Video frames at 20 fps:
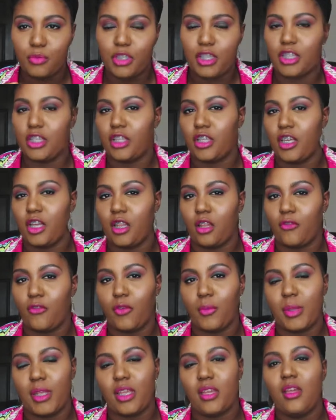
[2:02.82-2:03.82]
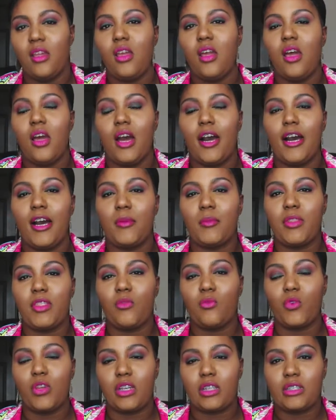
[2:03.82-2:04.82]
good color for me. In
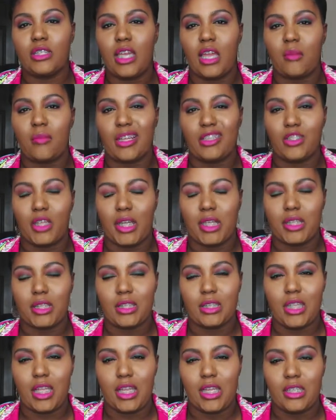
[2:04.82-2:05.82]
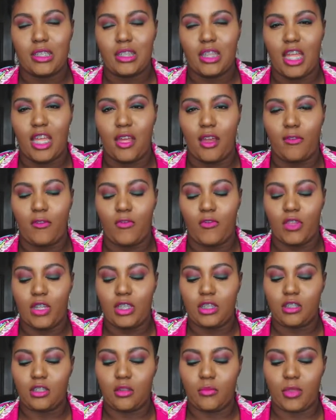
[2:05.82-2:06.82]
the wintertime I try to lay off of it
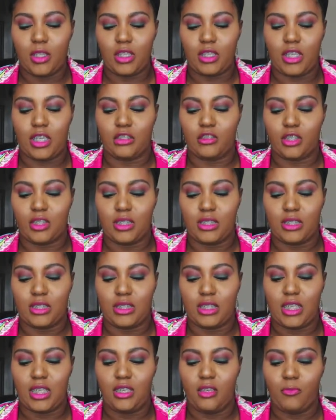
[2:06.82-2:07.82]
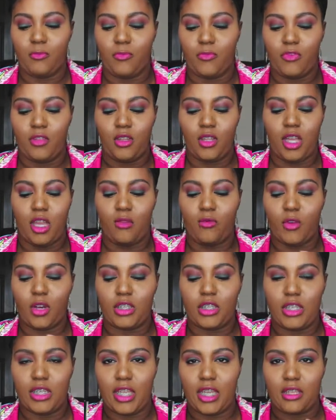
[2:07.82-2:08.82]
a little bit, and as you can see, I've
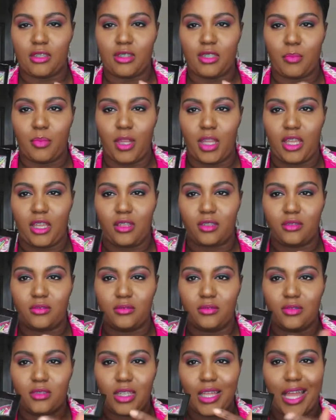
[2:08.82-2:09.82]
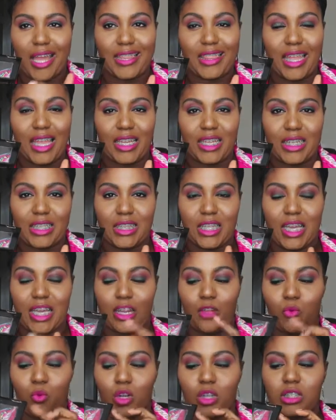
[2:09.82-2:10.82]
worked it down to the pan. I like it a
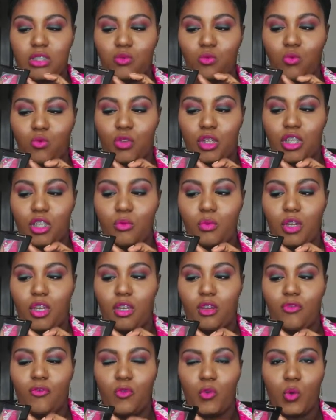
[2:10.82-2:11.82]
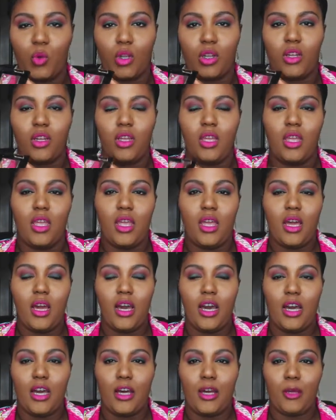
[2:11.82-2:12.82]
lot. It works really well for
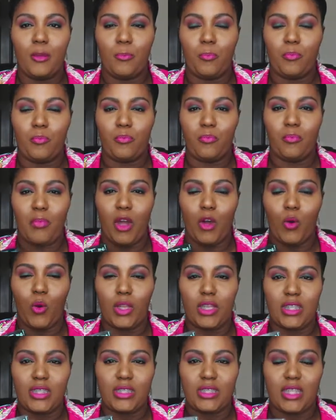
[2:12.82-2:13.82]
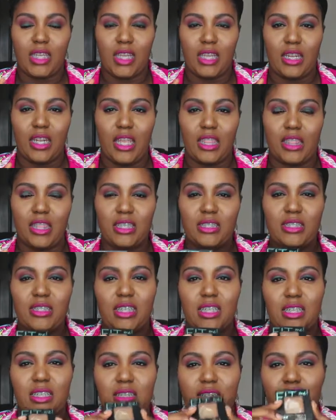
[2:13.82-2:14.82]
my oily skin, and this
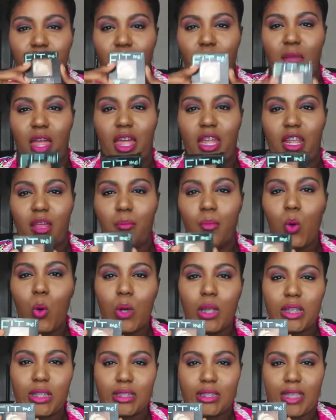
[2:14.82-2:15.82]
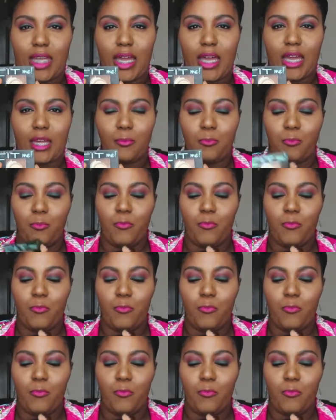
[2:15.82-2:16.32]
is the matte and poreless kind.